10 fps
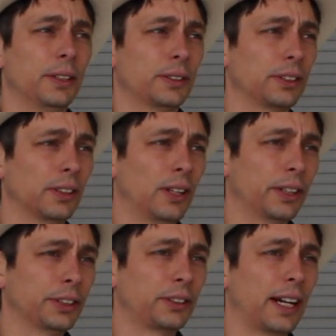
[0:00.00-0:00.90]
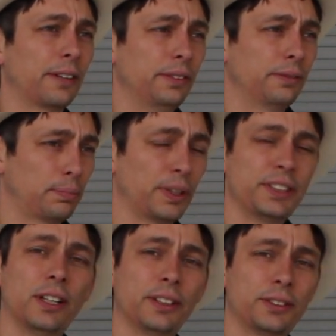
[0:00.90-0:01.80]
So the longest track we've
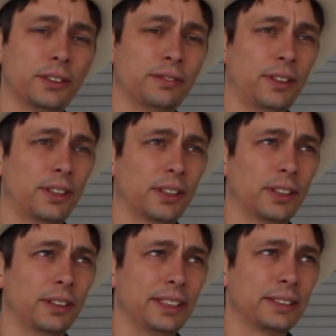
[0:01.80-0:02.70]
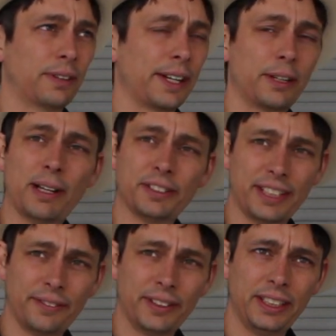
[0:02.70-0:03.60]
printed on so far is right at about
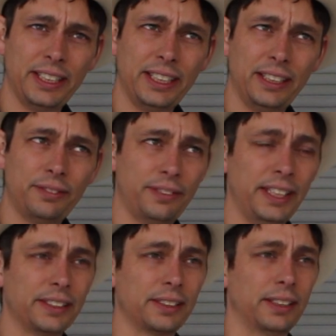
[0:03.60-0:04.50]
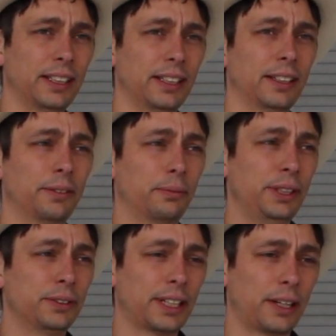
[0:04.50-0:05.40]
70 feet. Uh,
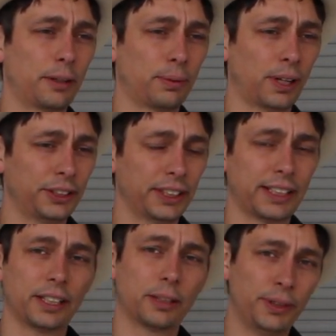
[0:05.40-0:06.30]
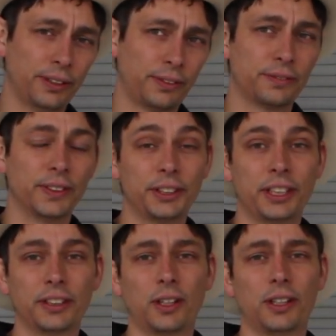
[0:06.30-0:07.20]
we used that on a project out at Community First
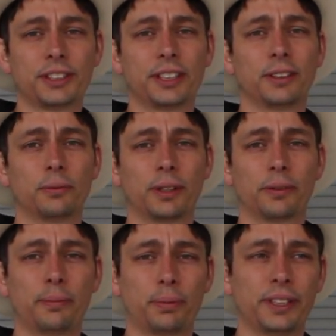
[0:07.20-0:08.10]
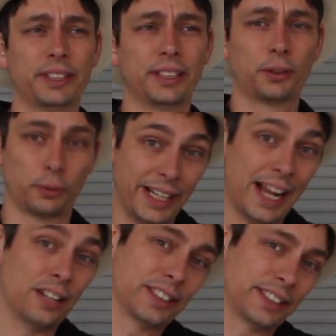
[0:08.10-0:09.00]
Village here in Austin where we printed three
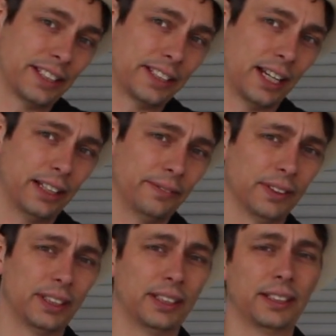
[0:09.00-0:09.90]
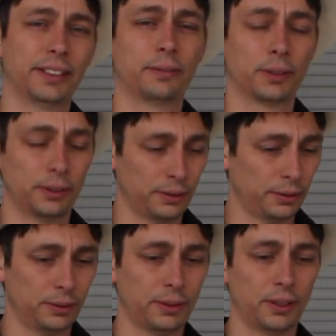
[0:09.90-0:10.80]
houses at a time uh, that were,
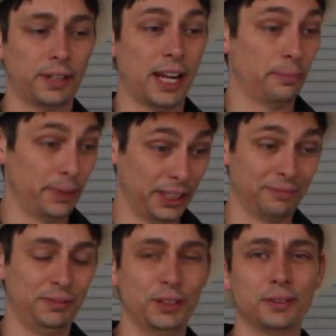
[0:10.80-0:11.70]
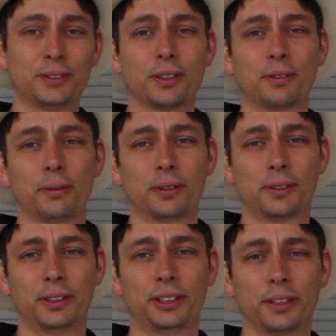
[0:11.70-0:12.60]
are, are, now being used to,
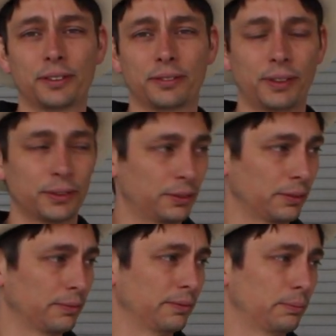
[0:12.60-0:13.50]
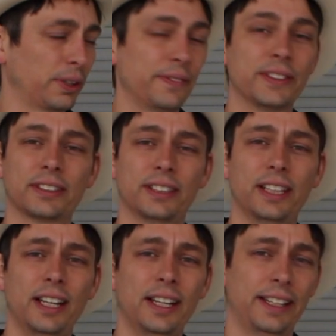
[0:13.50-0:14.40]
to shelter folks who were
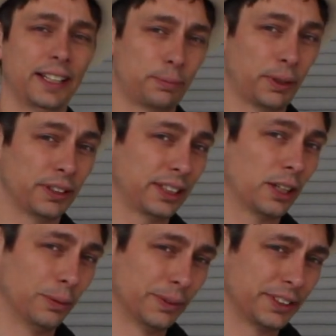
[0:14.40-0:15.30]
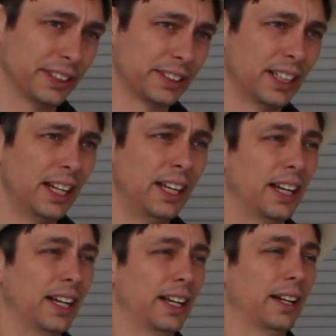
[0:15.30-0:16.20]
previously experiencing homelessness.
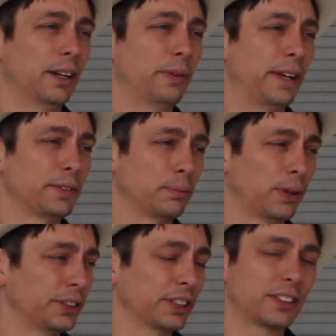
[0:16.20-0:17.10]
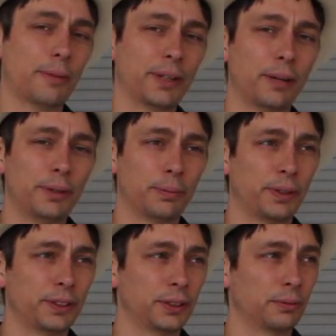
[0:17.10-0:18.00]
Uh, we have some projects coming up here
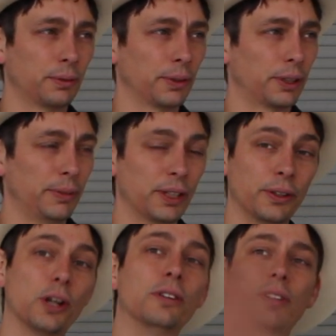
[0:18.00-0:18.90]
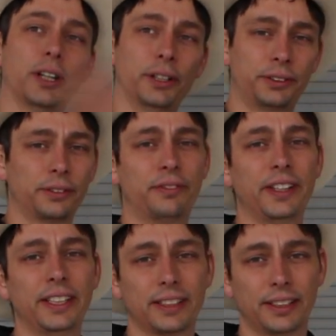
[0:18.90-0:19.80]
pretty soon where we're going to be going over 100
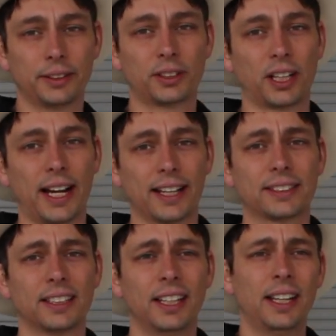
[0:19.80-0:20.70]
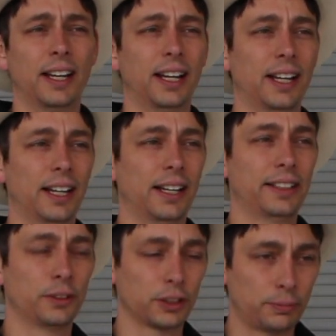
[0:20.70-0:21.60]
feet in the tracks. Uh,
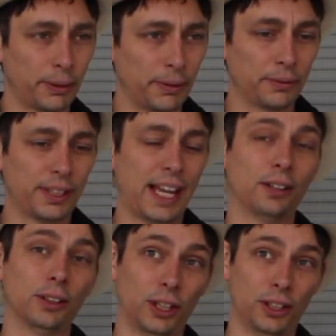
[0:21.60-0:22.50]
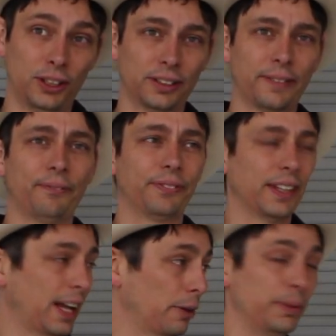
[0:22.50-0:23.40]
and so experimenting with how long
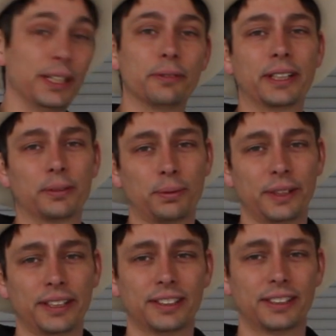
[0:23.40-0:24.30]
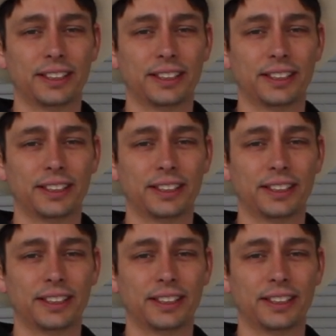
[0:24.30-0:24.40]
and how big we can print.